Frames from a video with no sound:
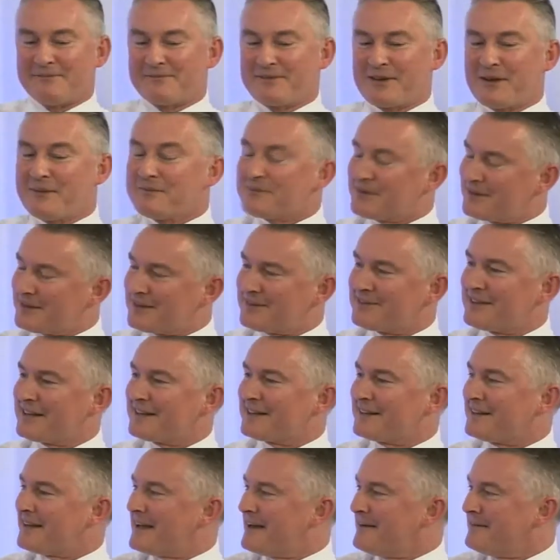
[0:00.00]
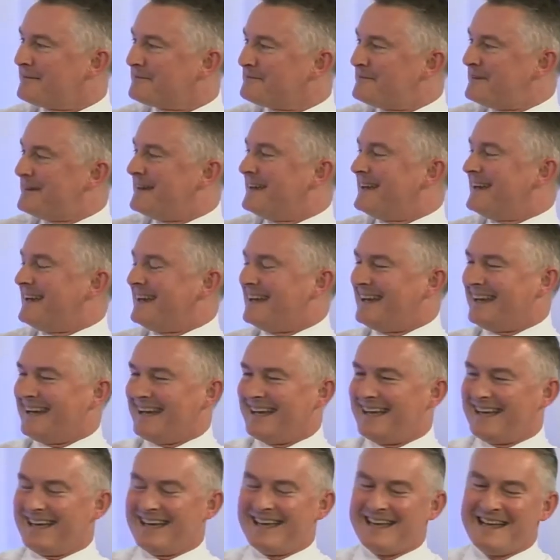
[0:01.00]
going to tell you now.
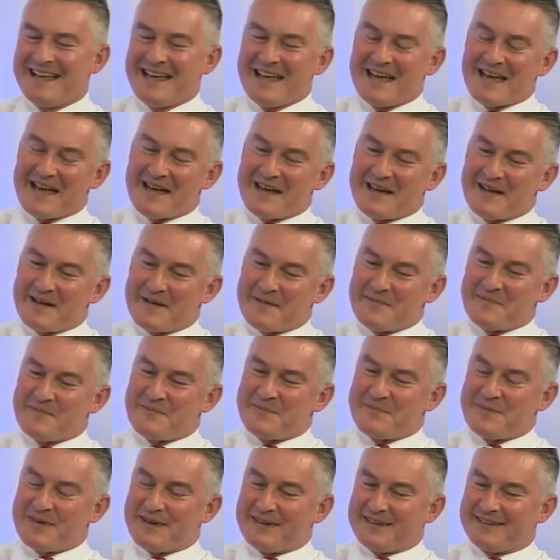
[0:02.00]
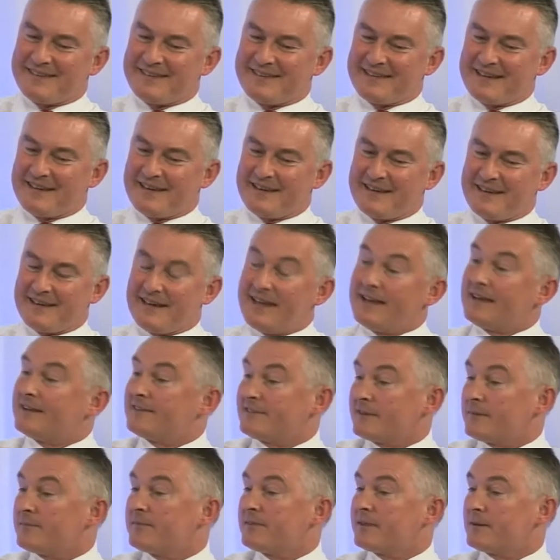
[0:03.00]

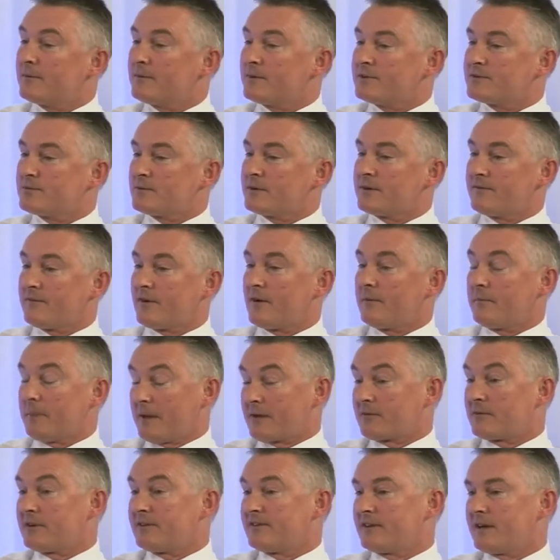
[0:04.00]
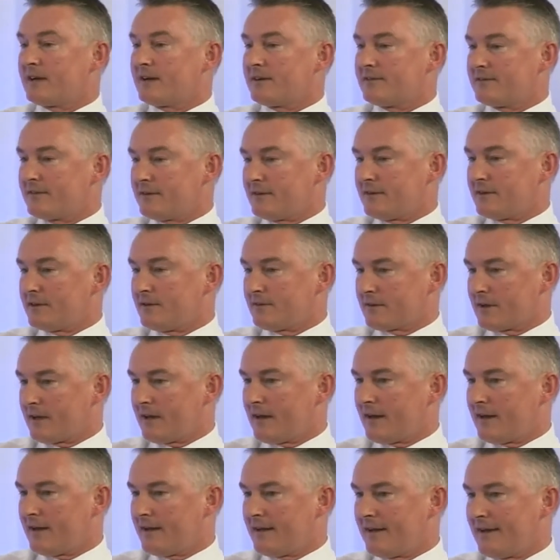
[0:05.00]
It's something which one of our big retailers in the
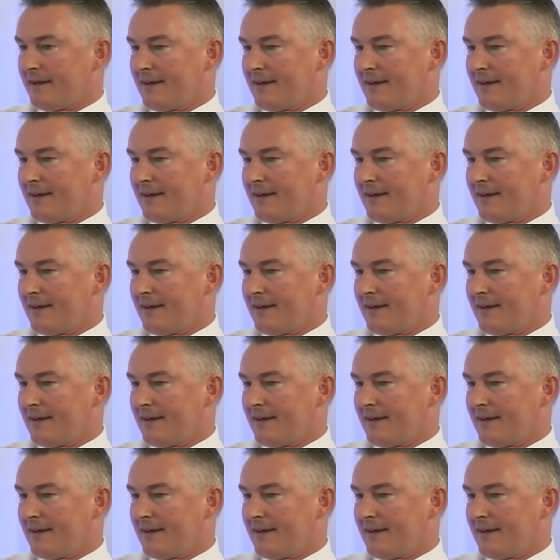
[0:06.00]
UK...